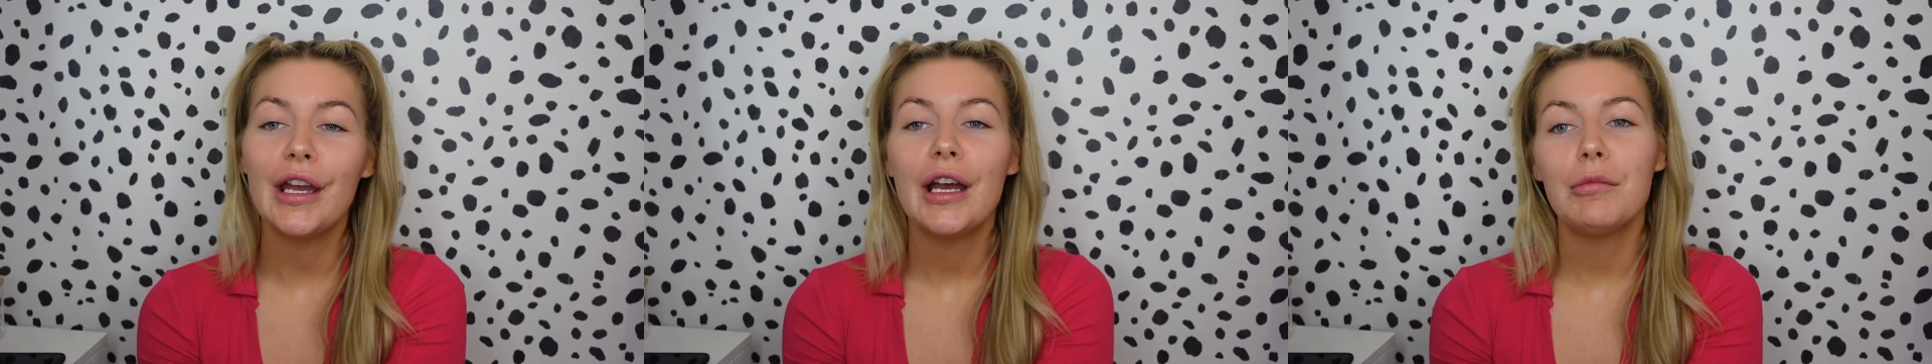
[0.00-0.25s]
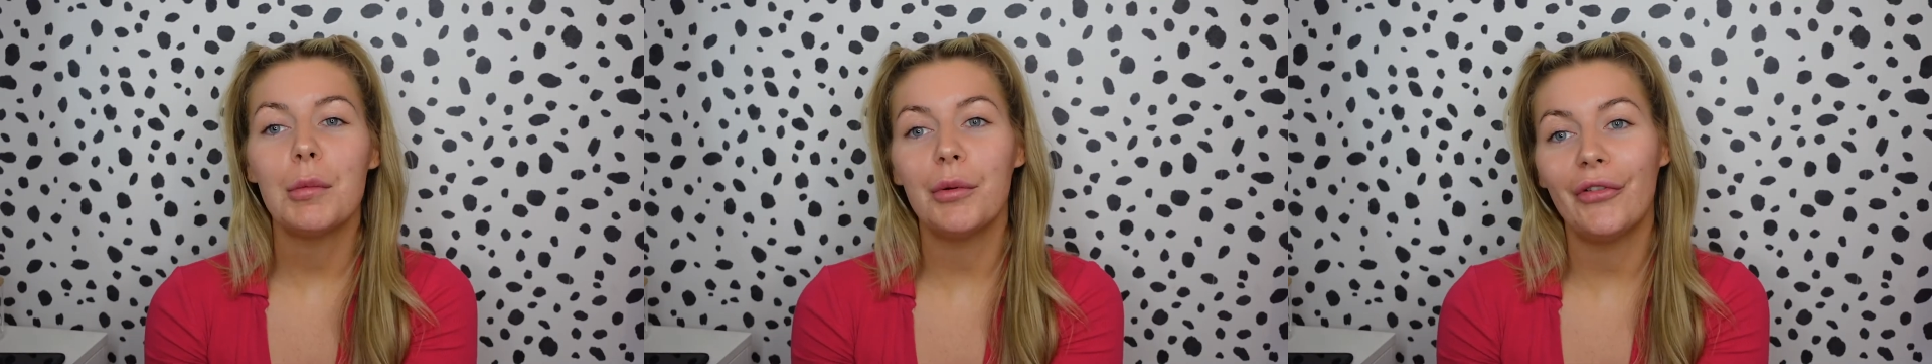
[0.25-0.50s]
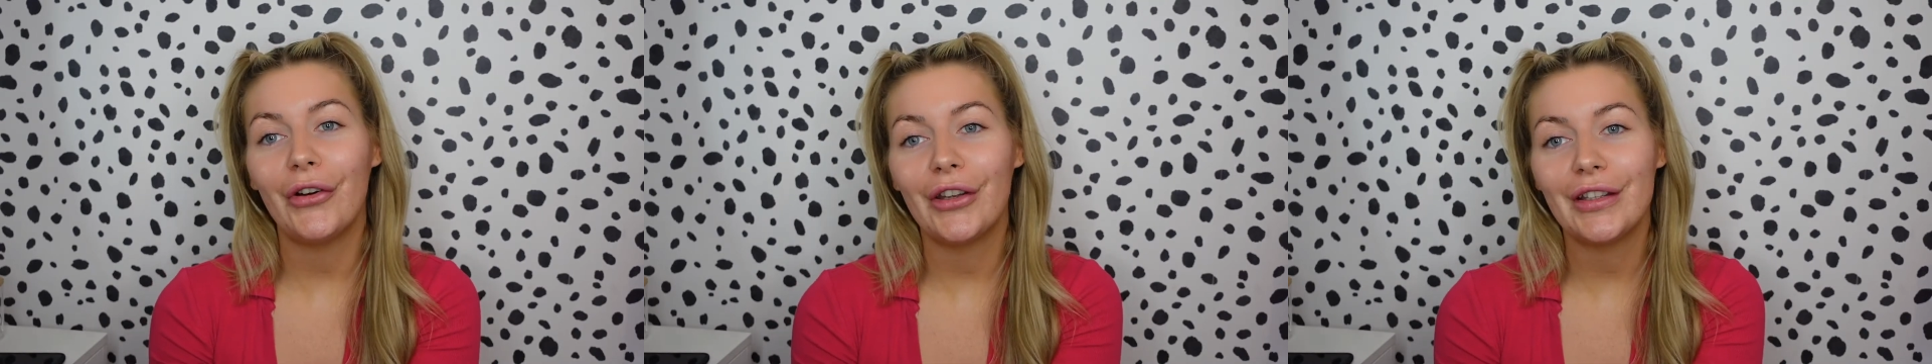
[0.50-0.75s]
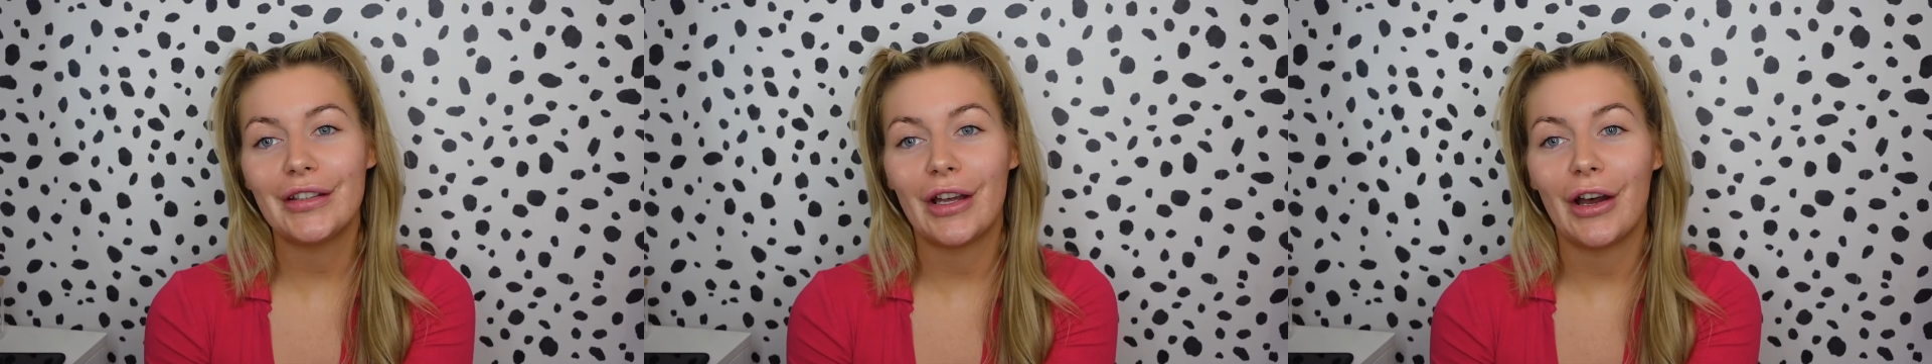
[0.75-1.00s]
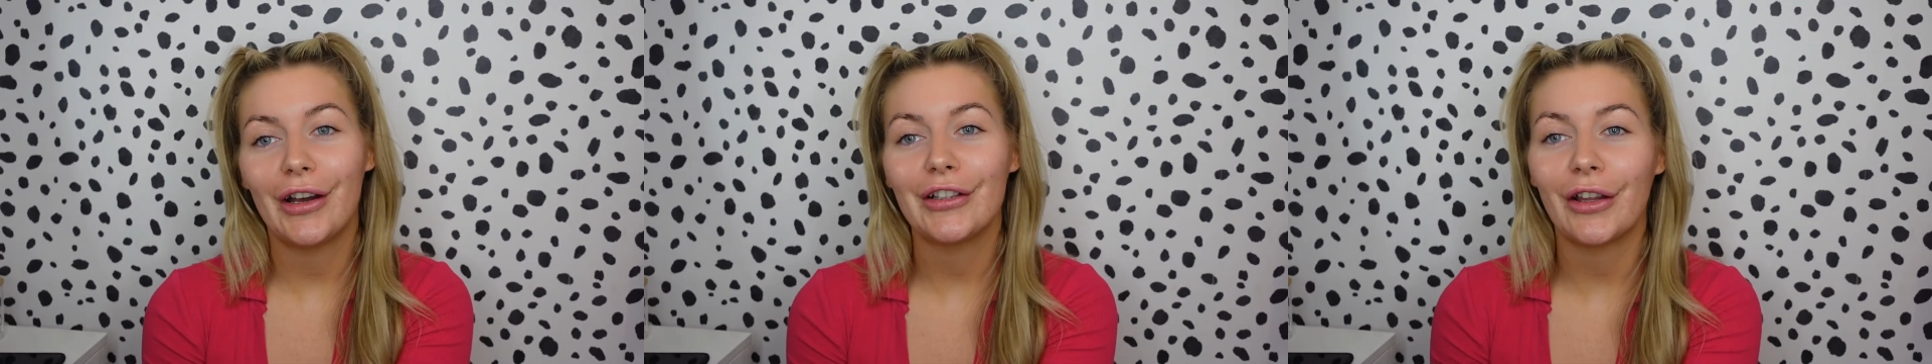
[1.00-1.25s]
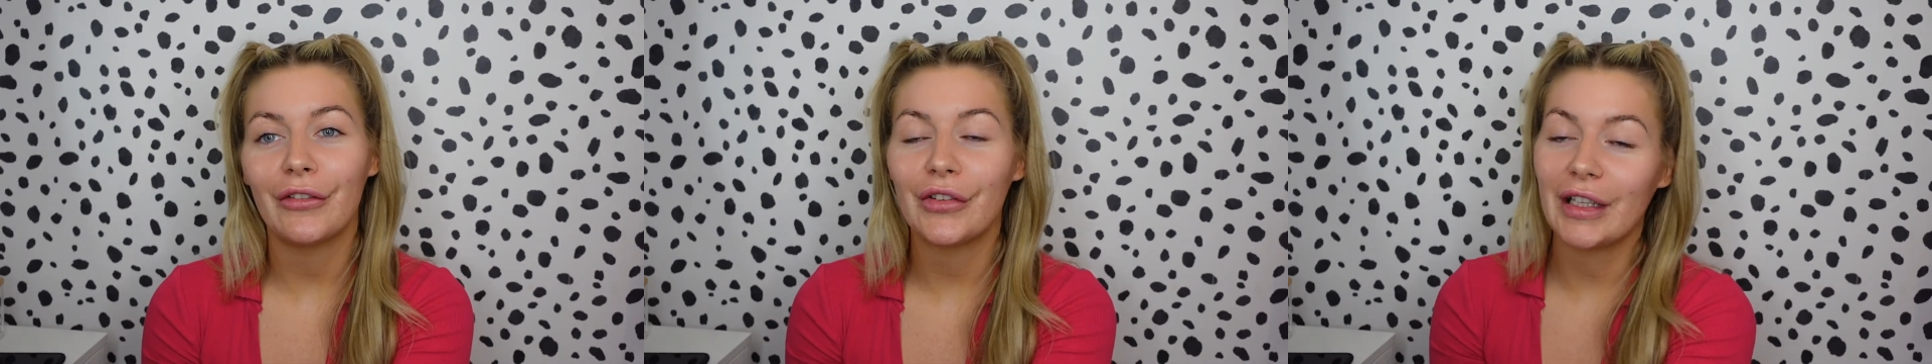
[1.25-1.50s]
But before you start,
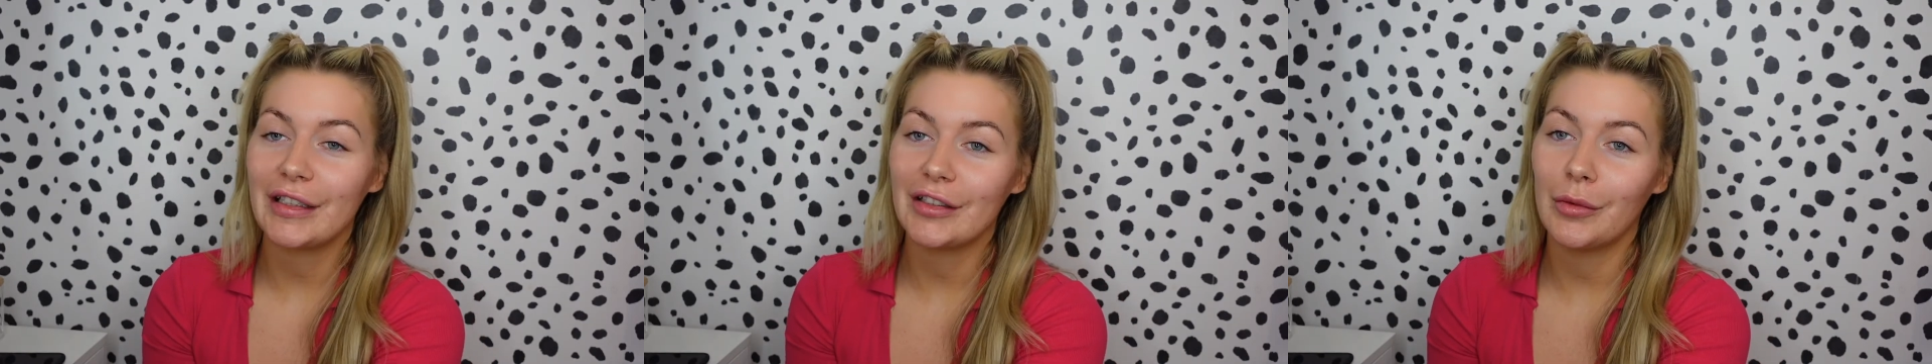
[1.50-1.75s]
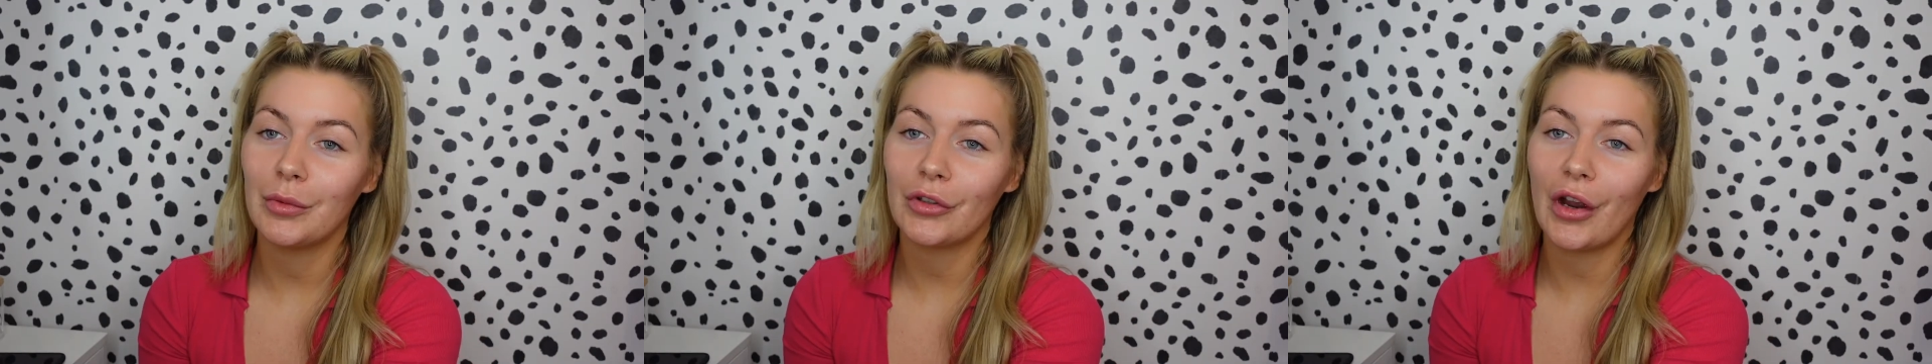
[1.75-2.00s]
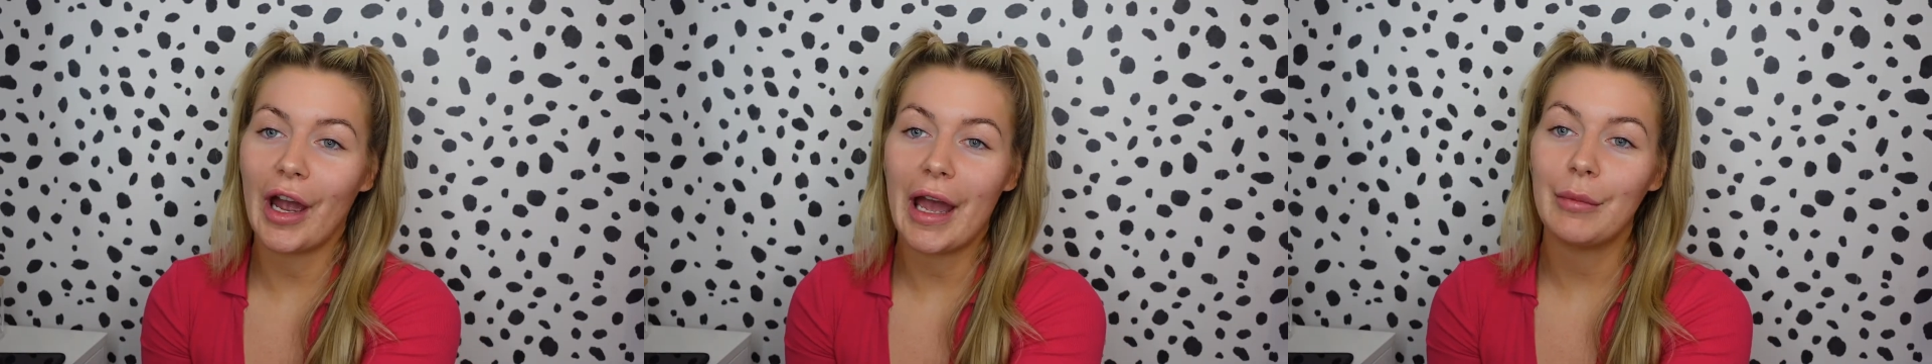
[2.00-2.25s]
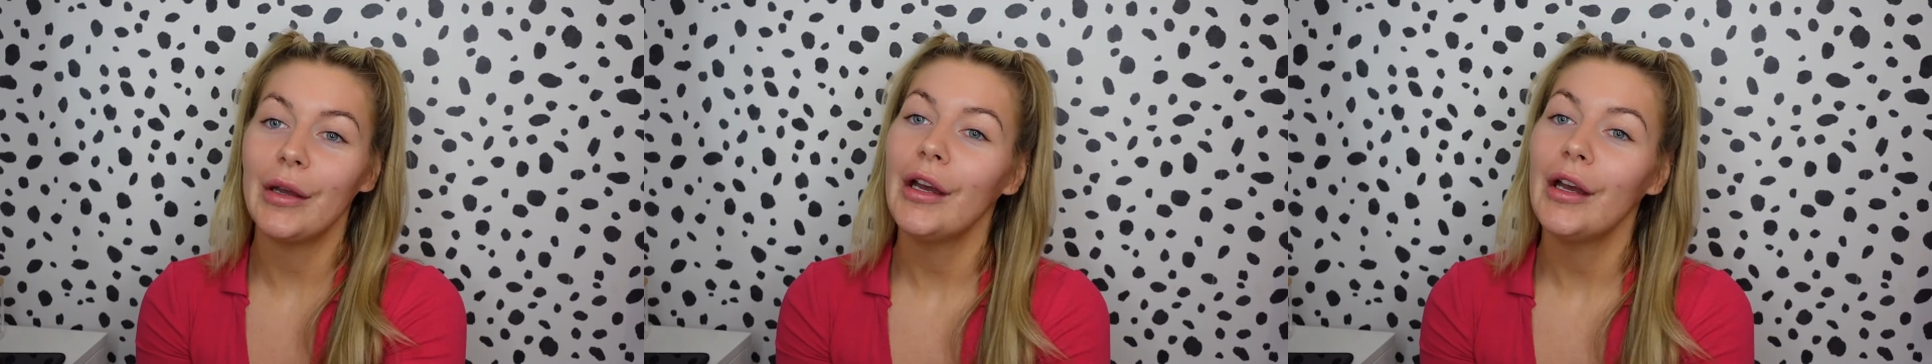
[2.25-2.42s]
don't forget to subscribe,